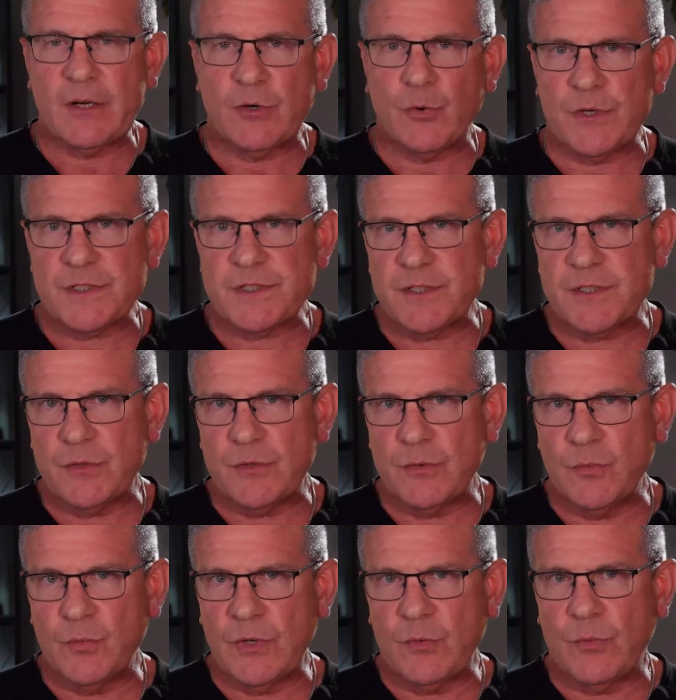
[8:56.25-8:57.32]
course, you
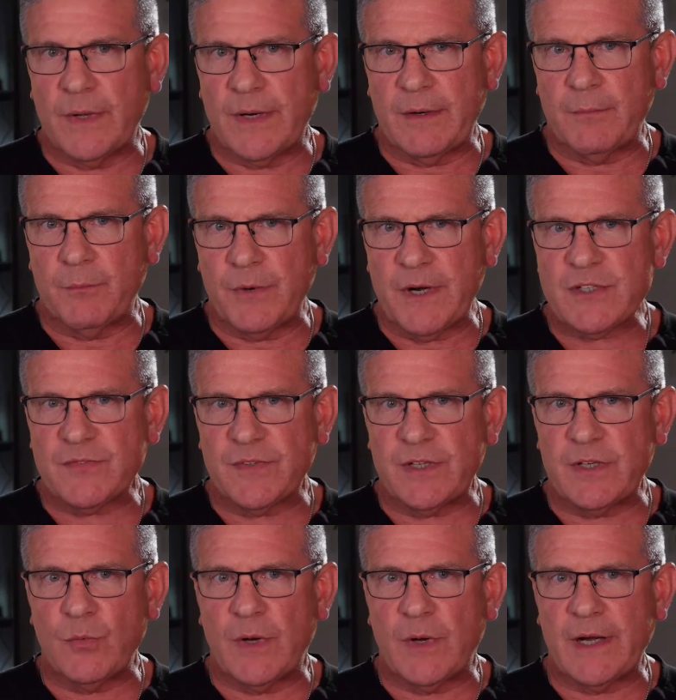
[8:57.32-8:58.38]
wouldn't want to
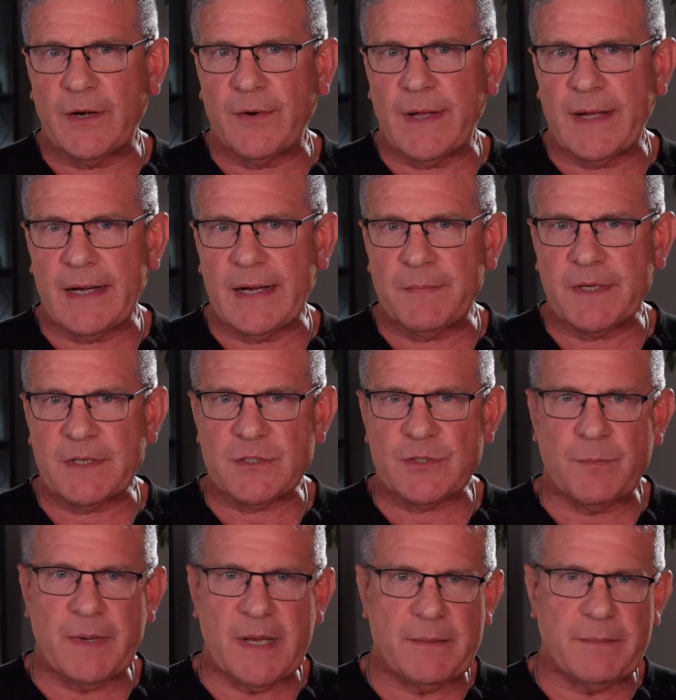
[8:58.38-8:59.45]
breastfeed while you're on it, because your
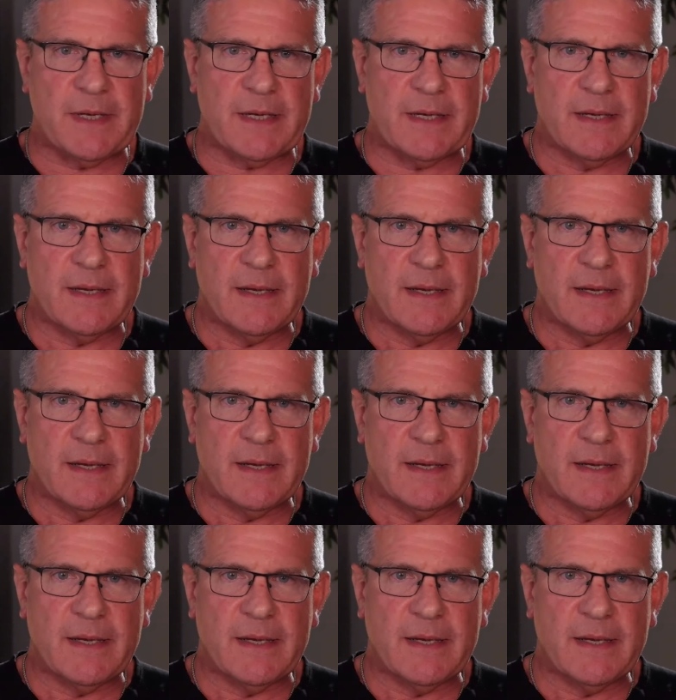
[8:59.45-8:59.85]
baby